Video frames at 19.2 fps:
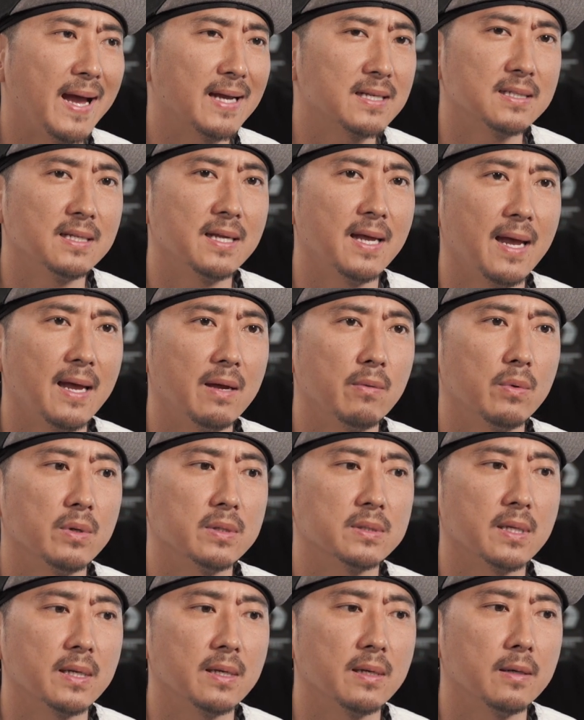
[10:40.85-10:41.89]
actually had
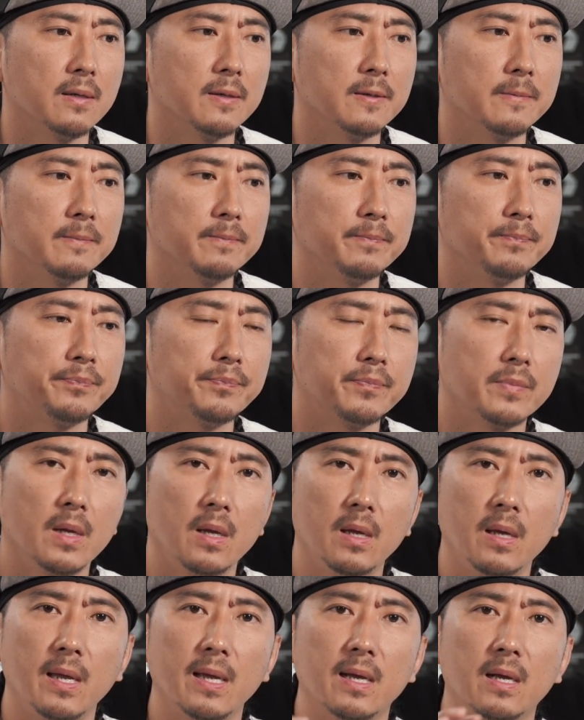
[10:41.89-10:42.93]
was it
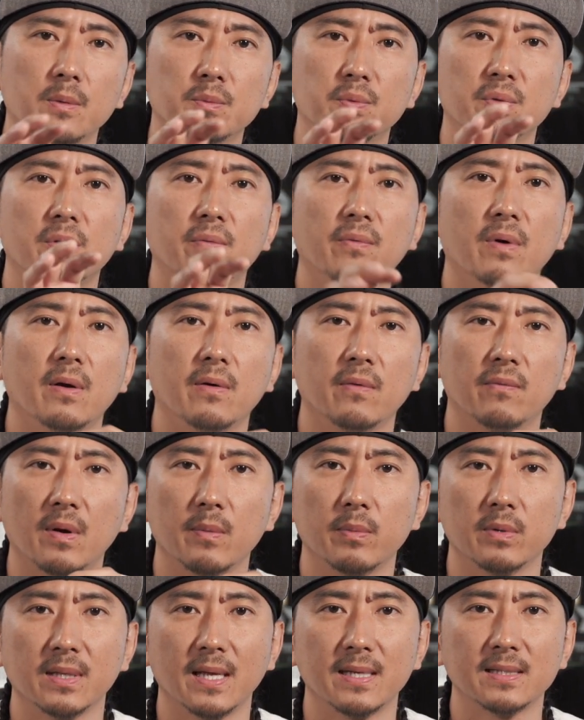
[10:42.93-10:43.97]
comes with a
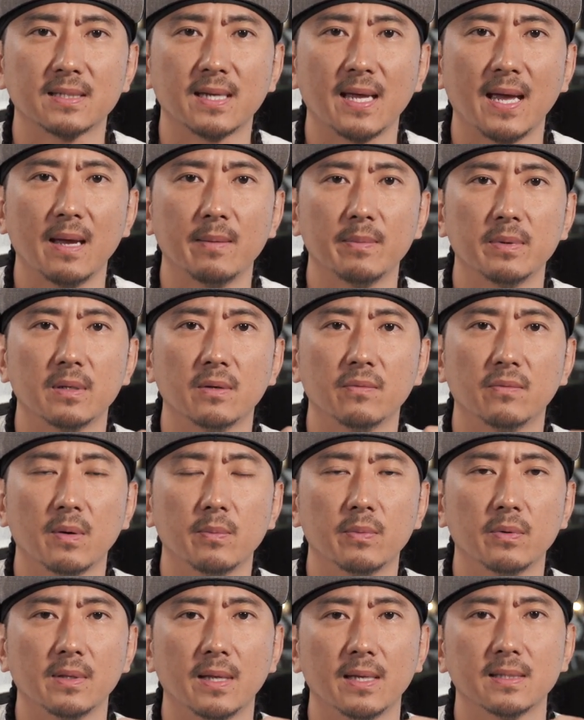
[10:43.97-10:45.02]
rubber lens cap, and the
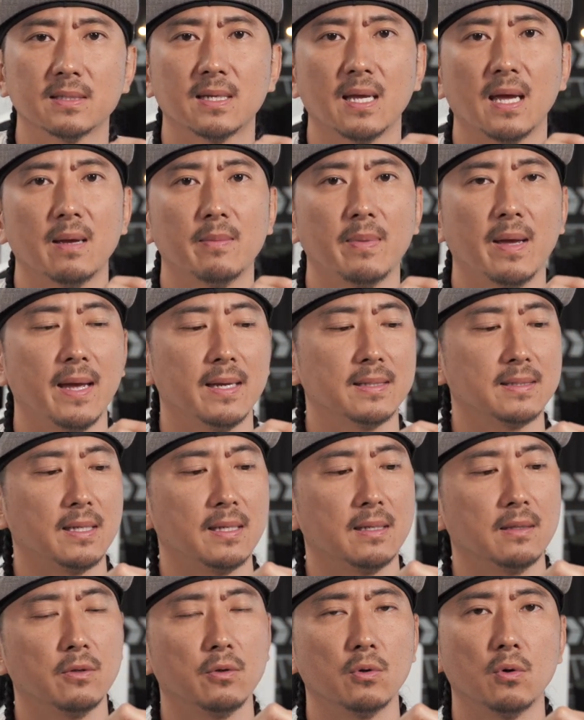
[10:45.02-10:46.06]
rubber lens cap has
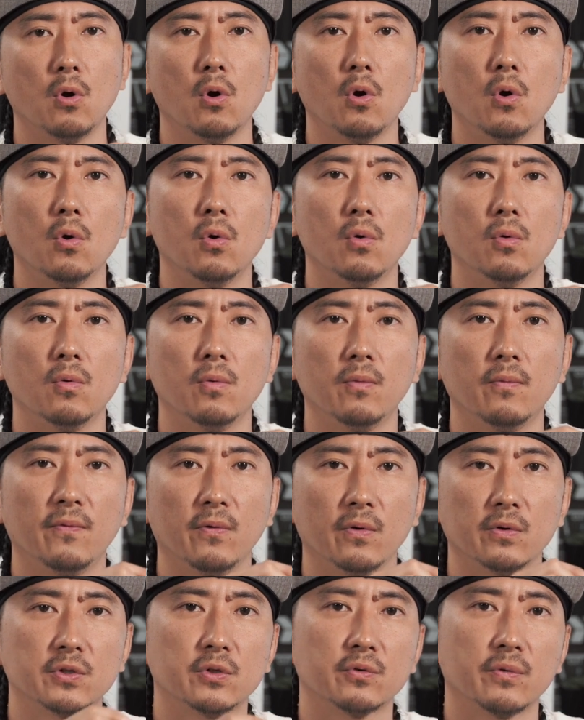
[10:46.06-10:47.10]
a little hole
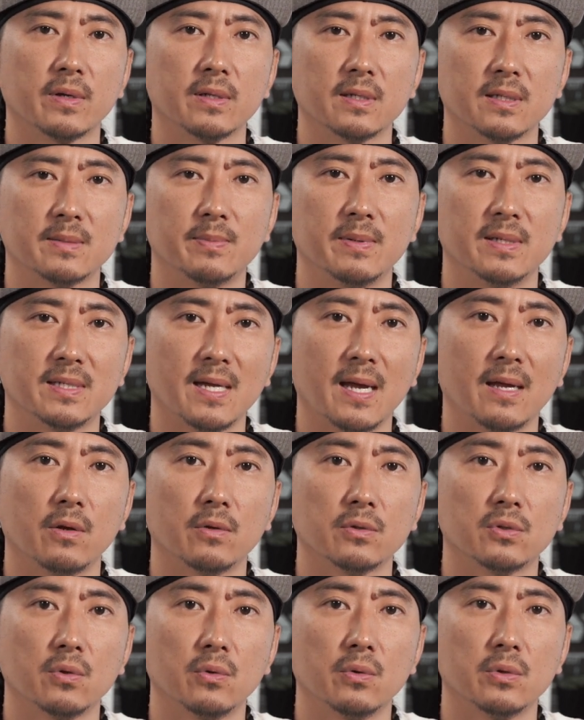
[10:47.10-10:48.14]
for a string to be tied
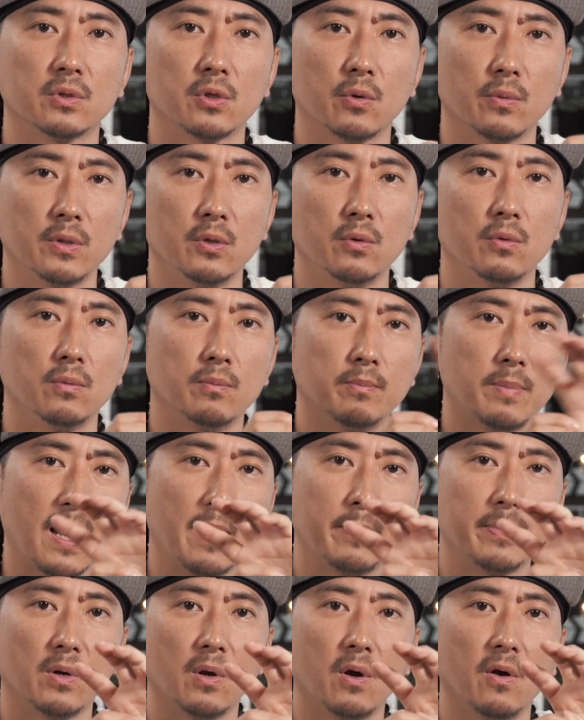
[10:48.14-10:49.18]
onto it, so when you
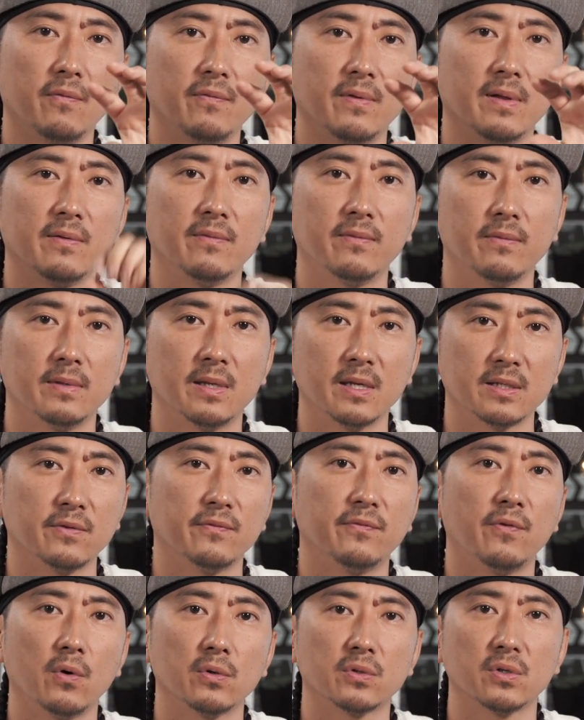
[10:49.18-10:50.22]
pop it off, it doesn't
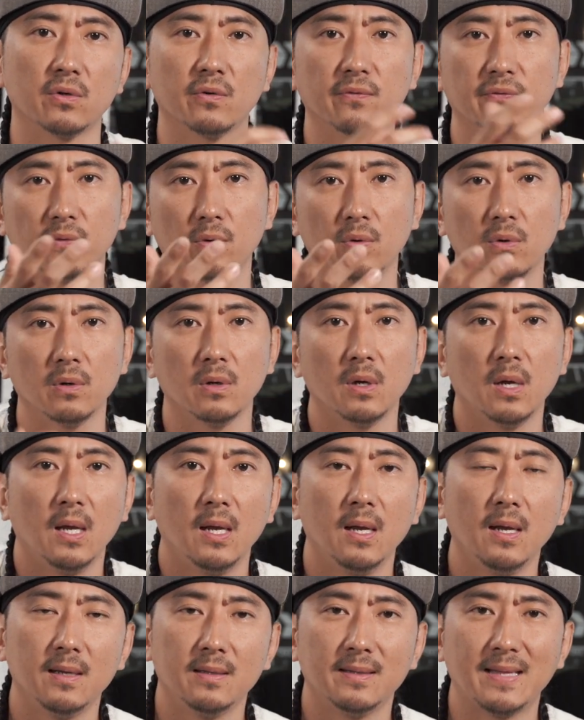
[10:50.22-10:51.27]
fall to the floor.
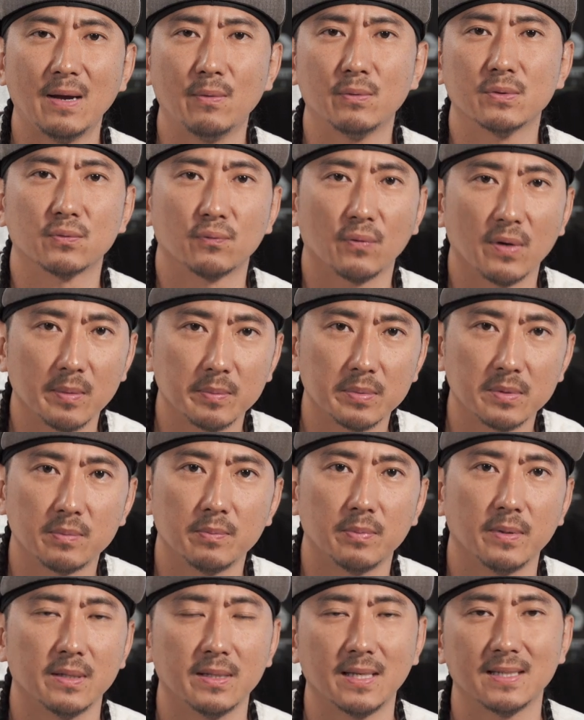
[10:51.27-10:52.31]
That was ripped,
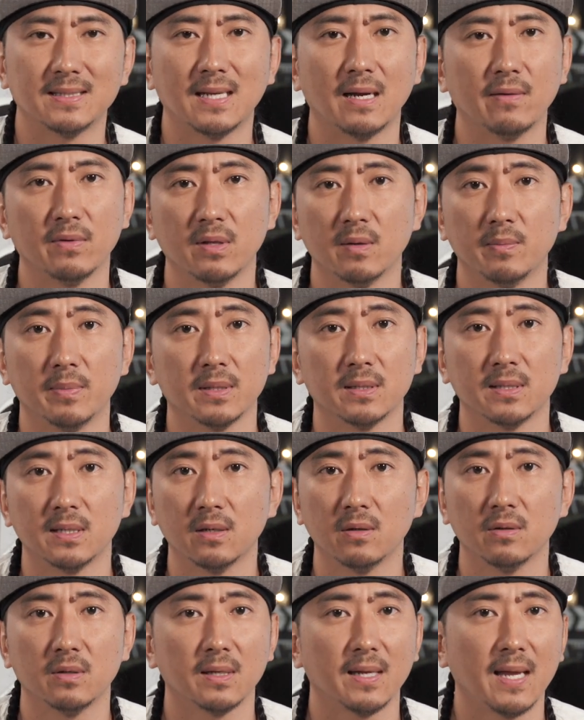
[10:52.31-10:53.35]
but that's not really a big
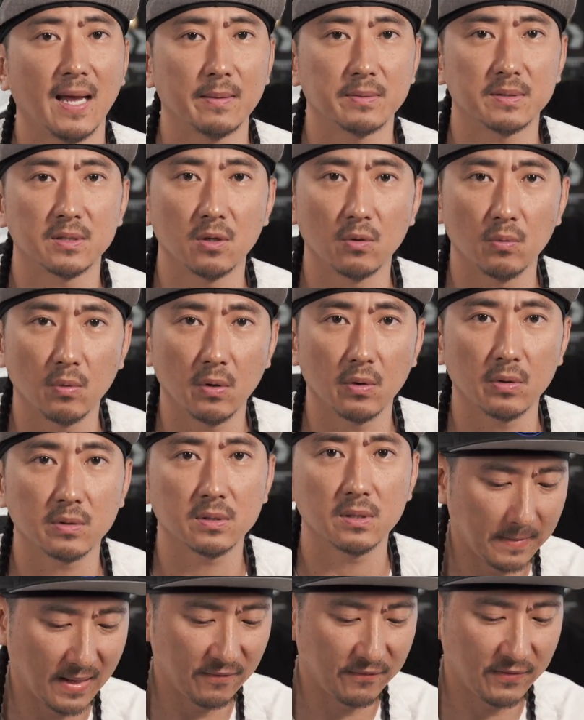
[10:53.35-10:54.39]
deal. The cap still
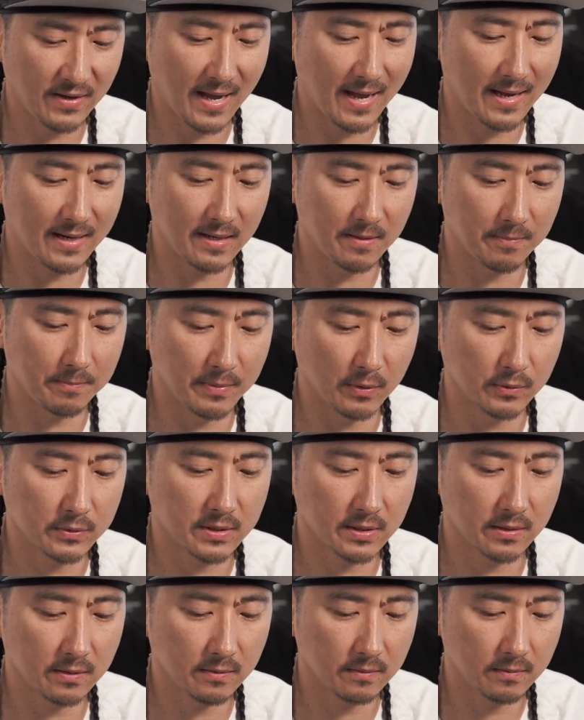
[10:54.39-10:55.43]
works. If it had a
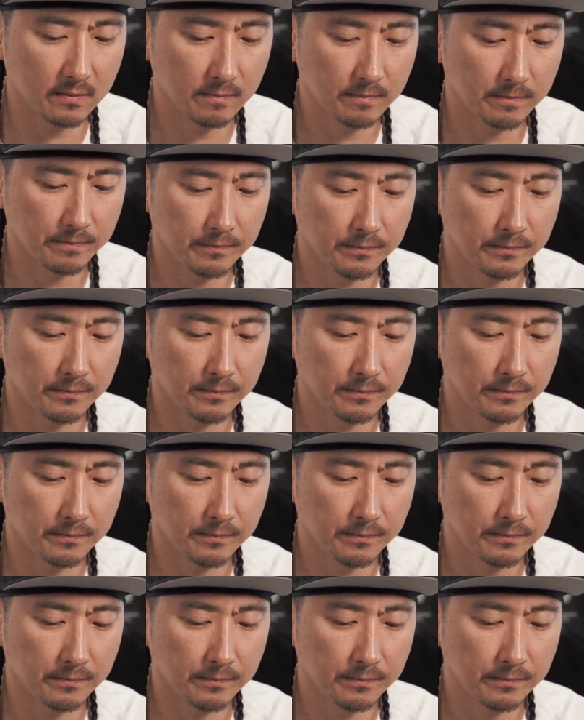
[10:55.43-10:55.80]
built-in